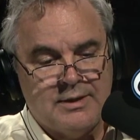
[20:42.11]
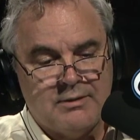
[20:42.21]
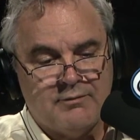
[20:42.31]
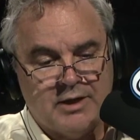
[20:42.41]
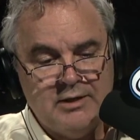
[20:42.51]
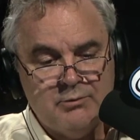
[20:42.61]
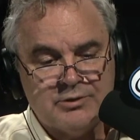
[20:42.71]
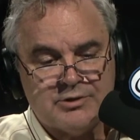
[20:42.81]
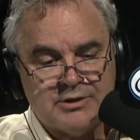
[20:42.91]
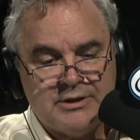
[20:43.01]
if
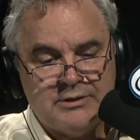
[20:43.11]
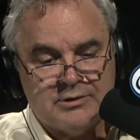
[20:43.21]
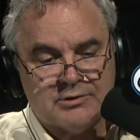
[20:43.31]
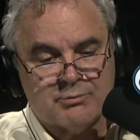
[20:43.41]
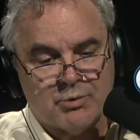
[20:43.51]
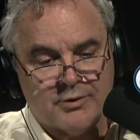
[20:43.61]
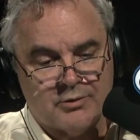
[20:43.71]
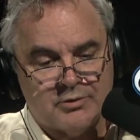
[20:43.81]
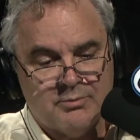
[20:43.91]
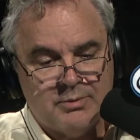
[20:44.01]
anyone sees his brother
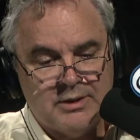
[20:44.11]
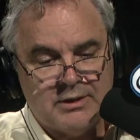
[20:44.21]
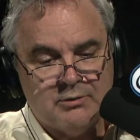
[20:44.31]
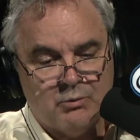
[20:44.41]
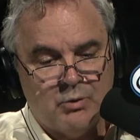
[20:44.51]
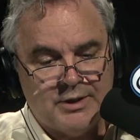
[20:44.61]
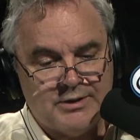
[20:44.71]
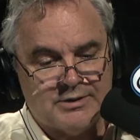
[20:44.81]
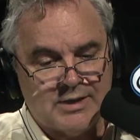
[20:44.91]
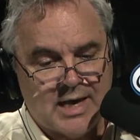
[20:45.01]
committing what
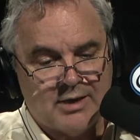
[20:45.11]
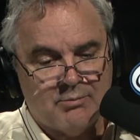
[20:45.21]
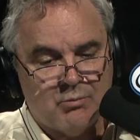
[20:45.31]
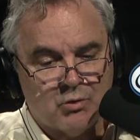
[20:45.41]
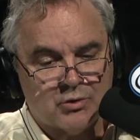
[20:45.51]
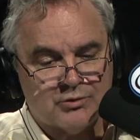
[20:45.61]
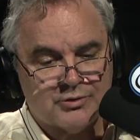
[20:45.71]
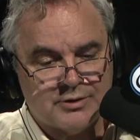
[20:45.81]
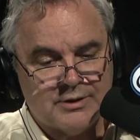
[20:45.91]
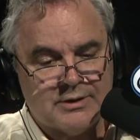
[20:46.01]
is not a mortal
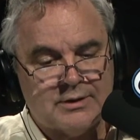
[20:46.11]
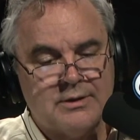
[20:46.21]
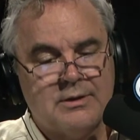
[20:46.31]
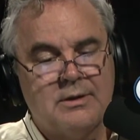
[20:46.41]
sin,